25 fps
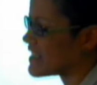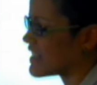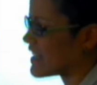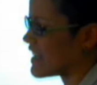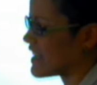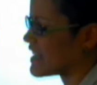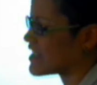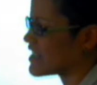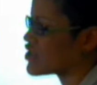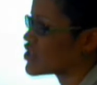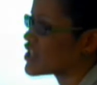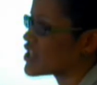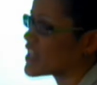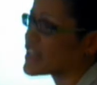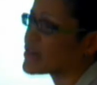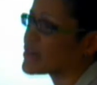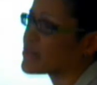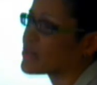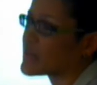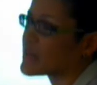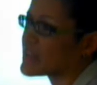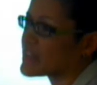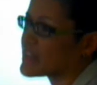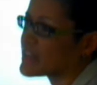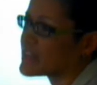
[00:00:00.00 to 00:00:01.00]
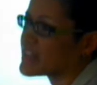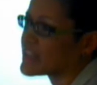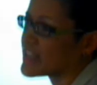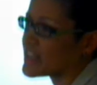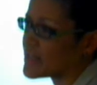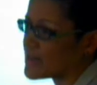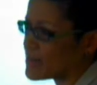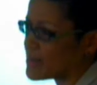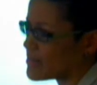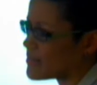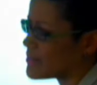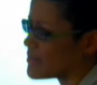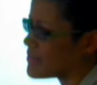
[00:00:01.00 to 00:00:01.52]
and shared with the
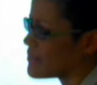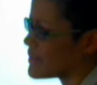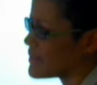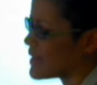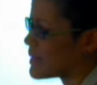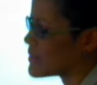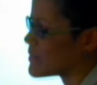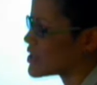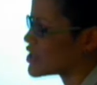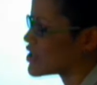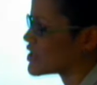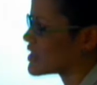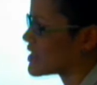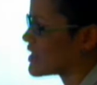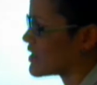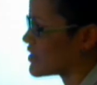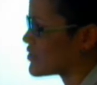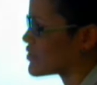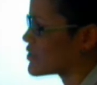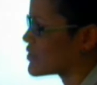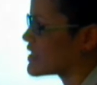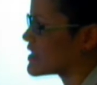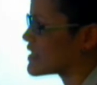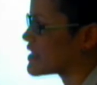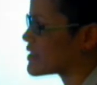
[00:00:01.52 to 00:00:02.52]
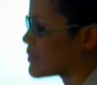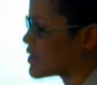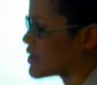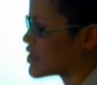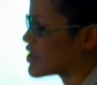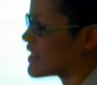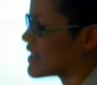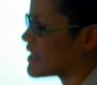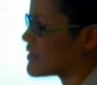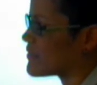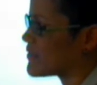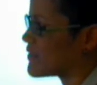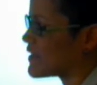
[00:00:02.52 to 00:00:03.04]
member countries, which
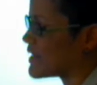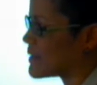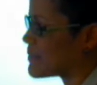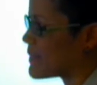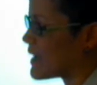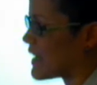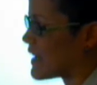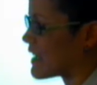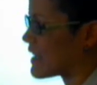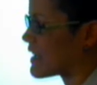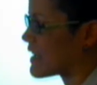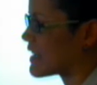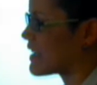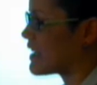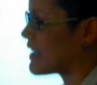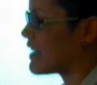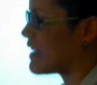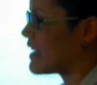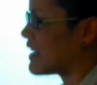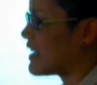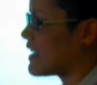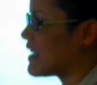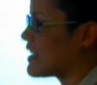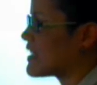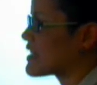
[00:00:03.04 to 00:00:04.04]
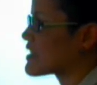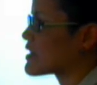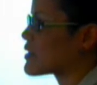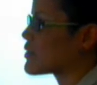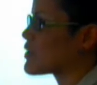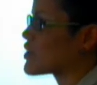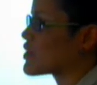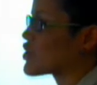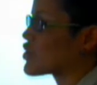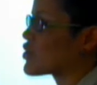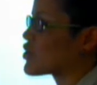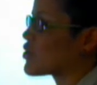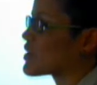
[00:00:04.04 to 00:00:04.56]
gave feedback. So
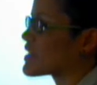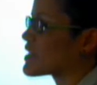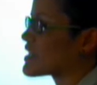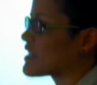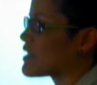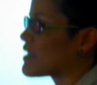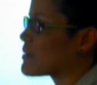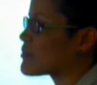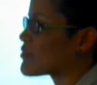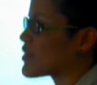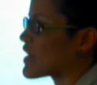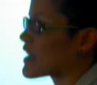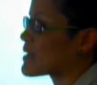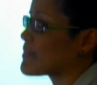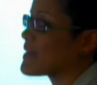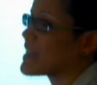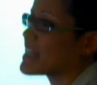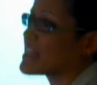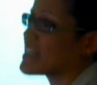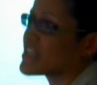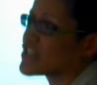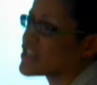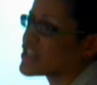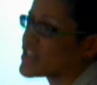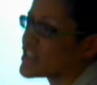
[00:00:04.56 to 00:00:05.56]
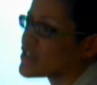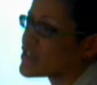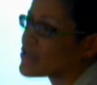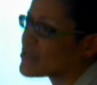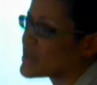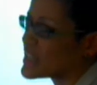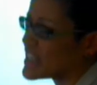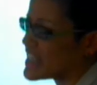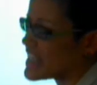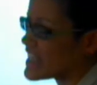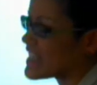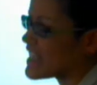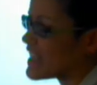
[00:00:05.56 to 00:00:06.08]
the short-term recommendations
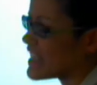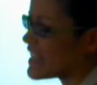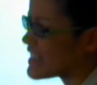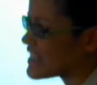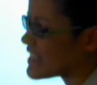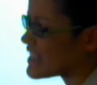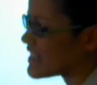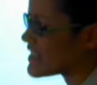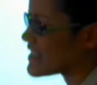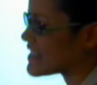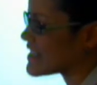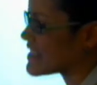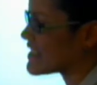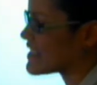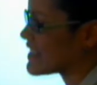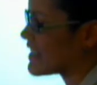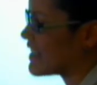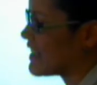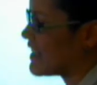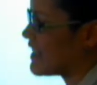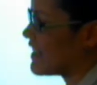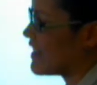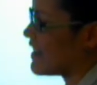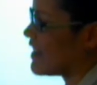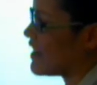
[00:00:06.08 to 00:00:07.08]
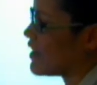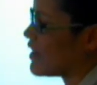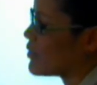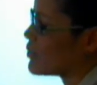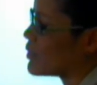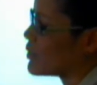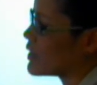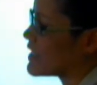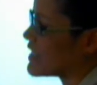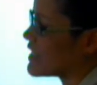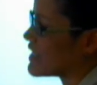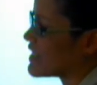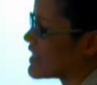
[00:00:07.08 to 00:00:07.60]
re-indicators
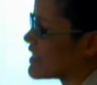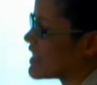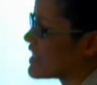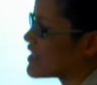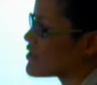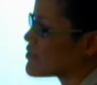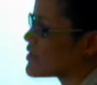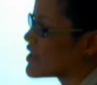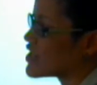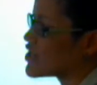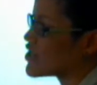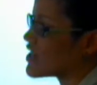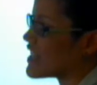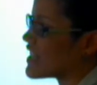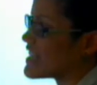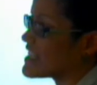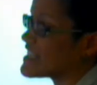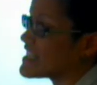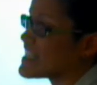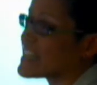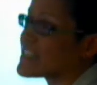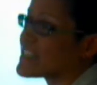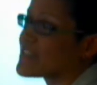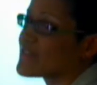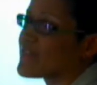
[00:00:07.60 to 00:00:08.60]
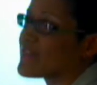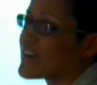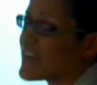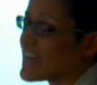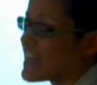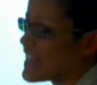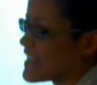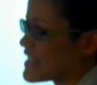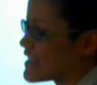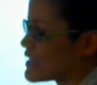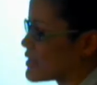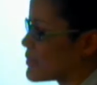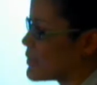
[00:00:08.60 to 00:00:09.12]
were that the country should identify
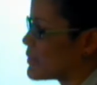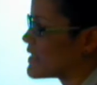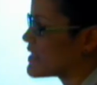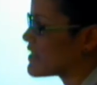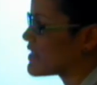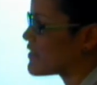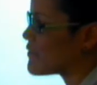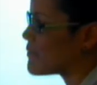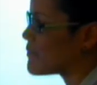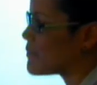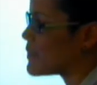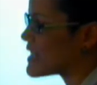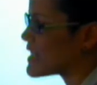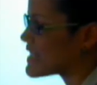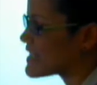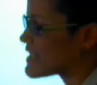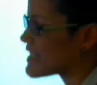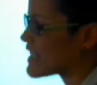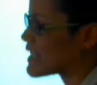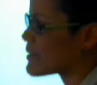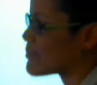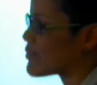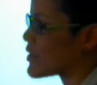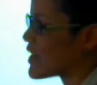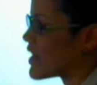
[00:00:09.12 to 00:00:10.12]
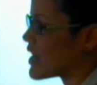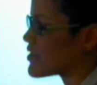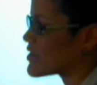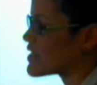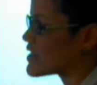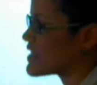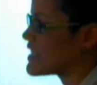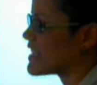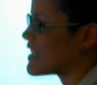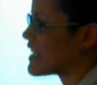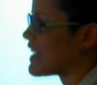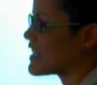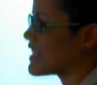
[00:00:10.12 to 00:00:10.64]
a suite of basic
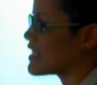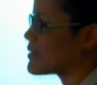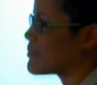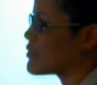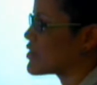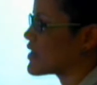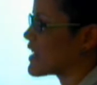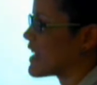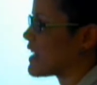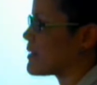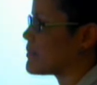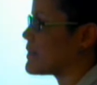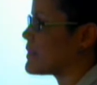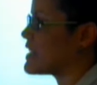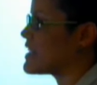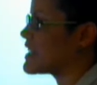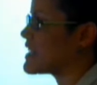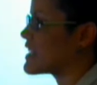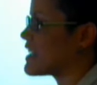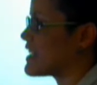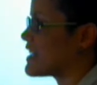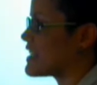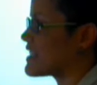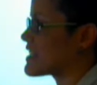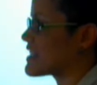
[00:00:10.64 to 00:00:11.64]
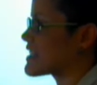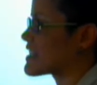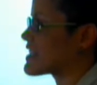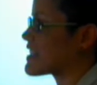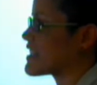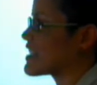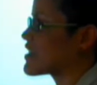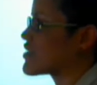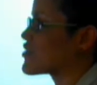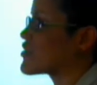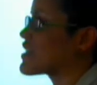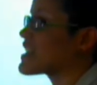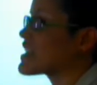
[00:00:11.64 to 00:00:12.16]
priority IWACAM indicators
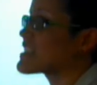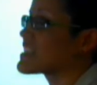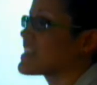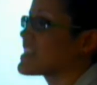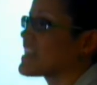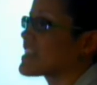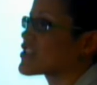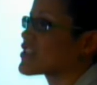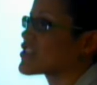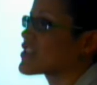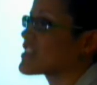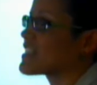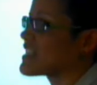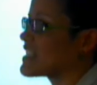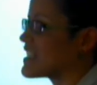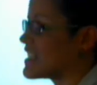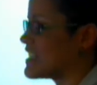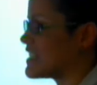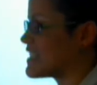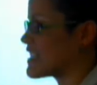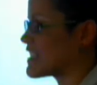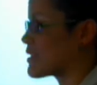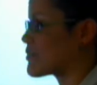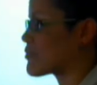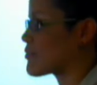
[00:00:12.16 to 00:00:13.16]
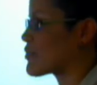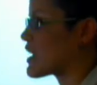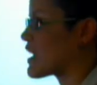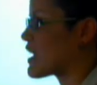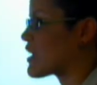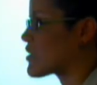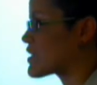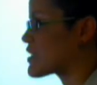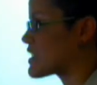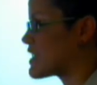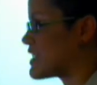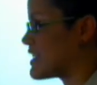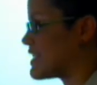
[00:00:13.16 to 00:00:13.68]
that address national needs and
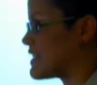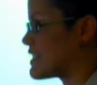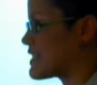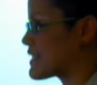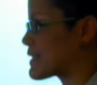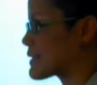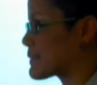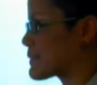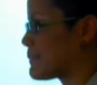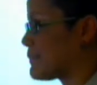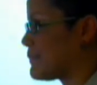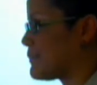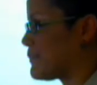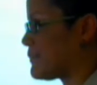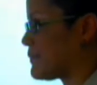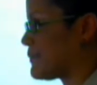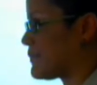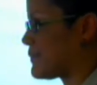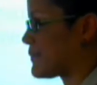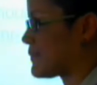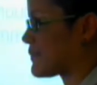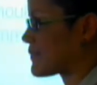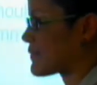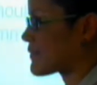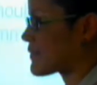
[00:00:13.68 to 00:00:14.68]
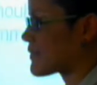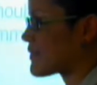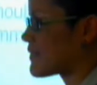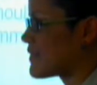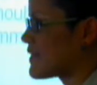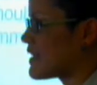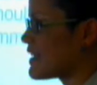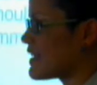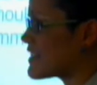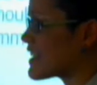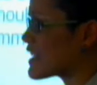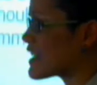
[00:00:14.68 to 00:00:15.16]
priorities, that a